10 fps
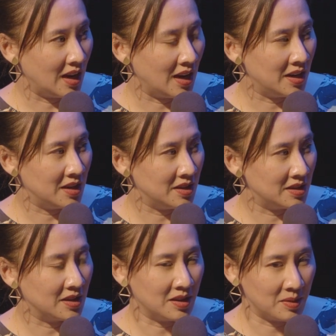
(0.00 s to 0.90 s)

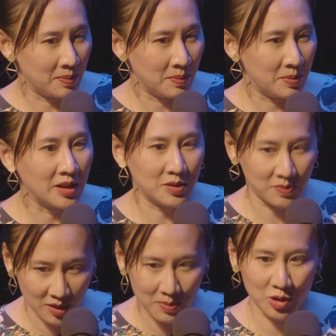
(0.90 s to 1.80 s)
And that's
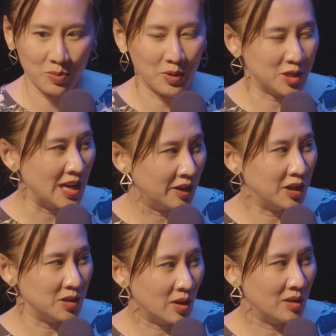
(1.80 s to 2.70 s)
very much her
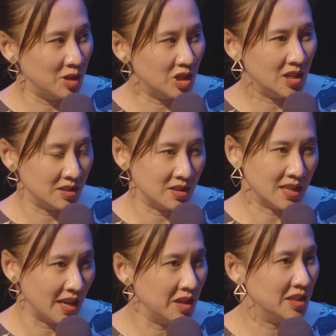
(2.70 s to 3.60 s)
personality as well. I mean, she is a
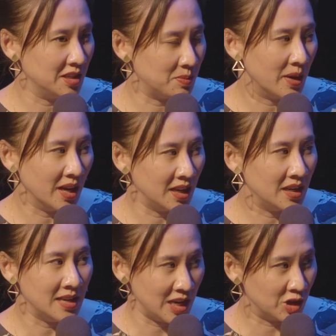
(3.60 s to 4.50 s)
scientist
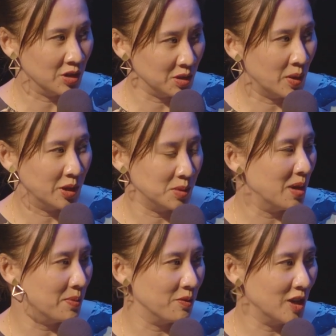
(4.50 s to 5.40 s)
by nature as well as
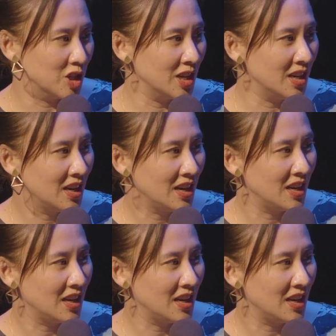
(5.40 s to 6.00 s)
by profession.